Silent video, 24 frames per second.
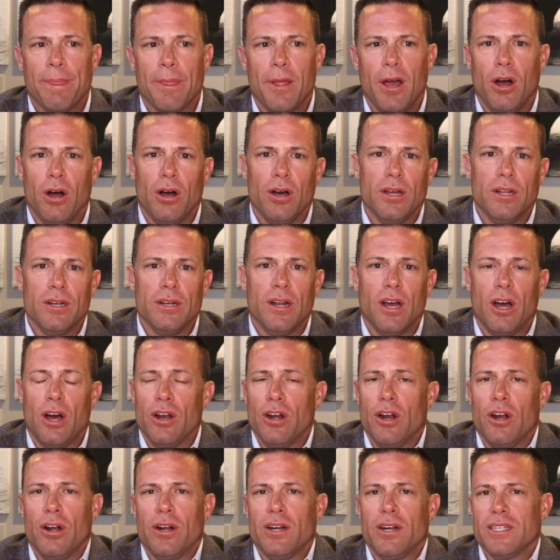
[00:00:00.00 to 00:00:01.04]
on
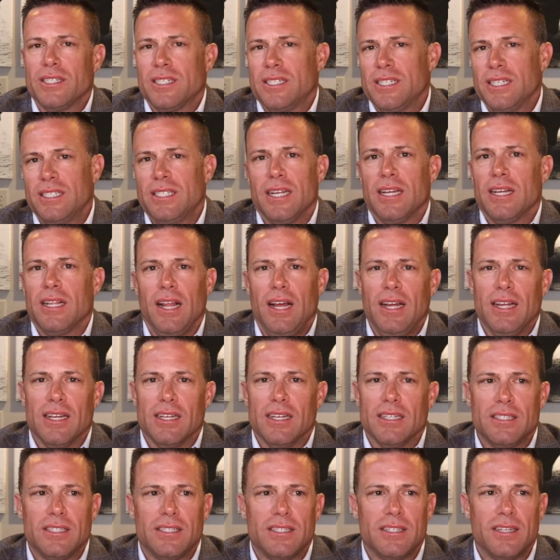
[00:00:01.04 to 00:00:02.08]
our existing
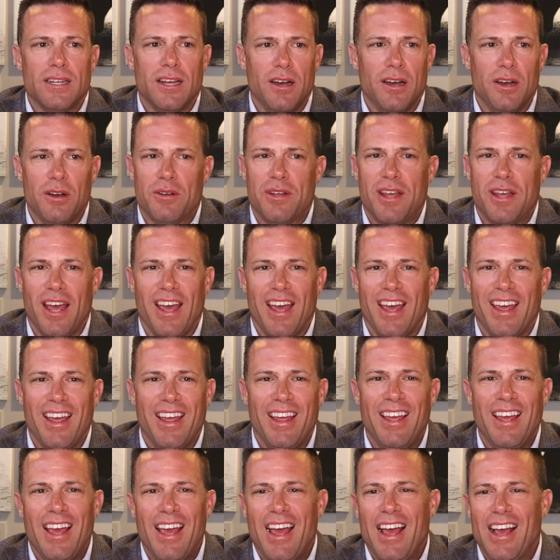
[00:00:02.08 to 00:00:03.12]
clients,
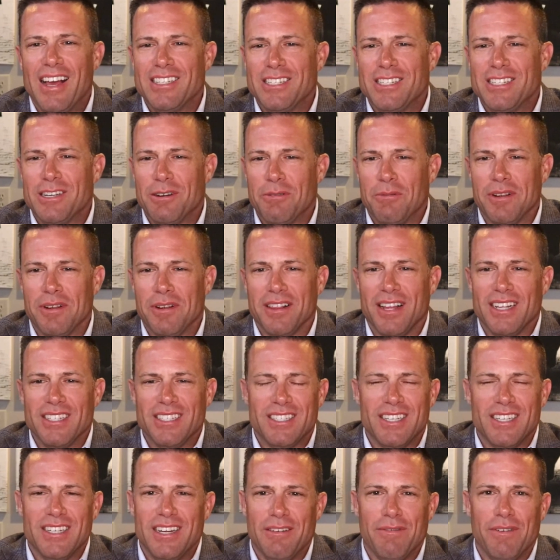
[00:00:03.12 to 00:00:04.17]
okay, as it relates
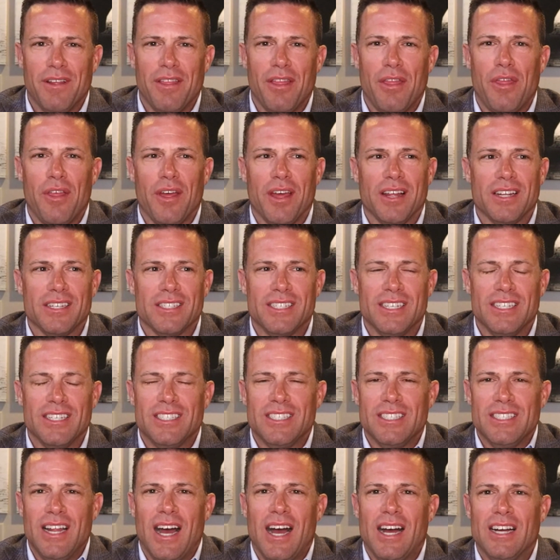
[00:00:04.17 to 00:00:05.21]
to different things.
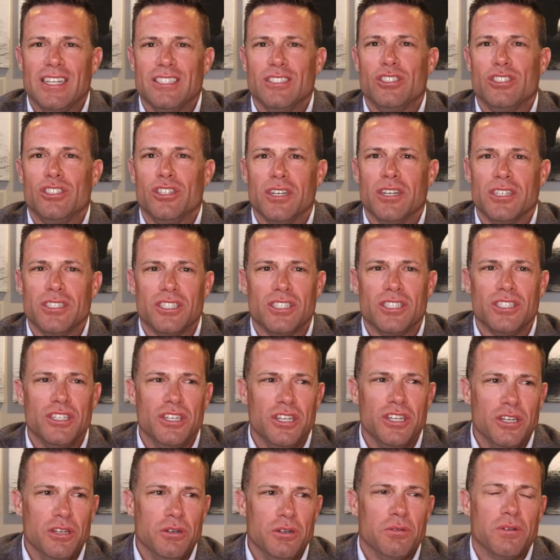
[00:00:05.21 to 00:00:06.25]
It's not just
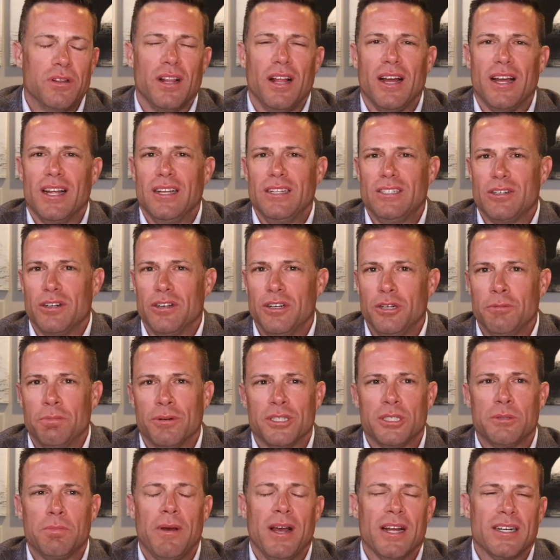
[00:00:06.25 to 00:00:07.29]
new clients or new
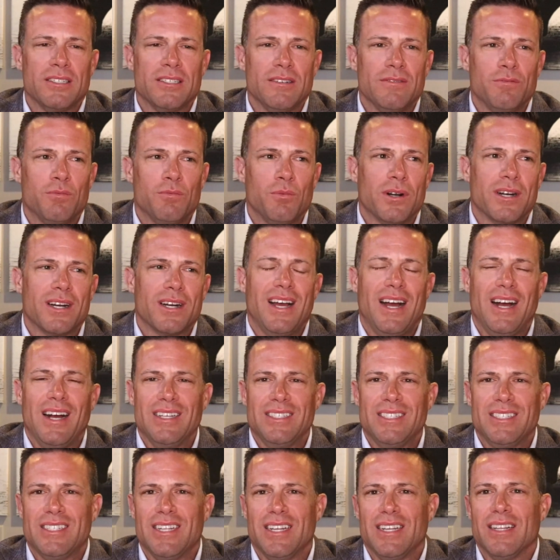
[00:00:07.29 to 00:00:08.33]
perspective. We're
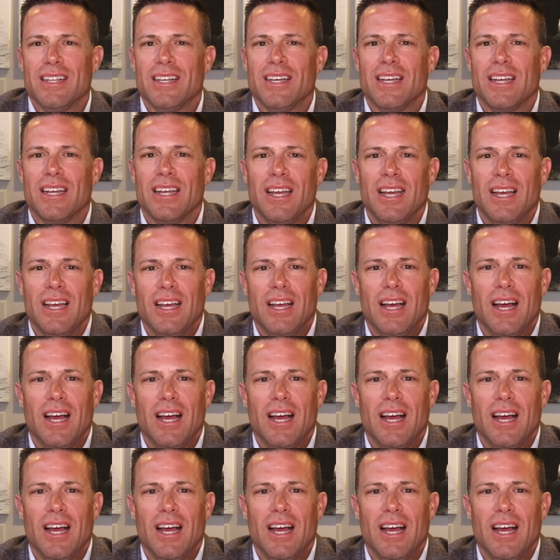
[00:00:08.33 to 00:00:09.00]
constantly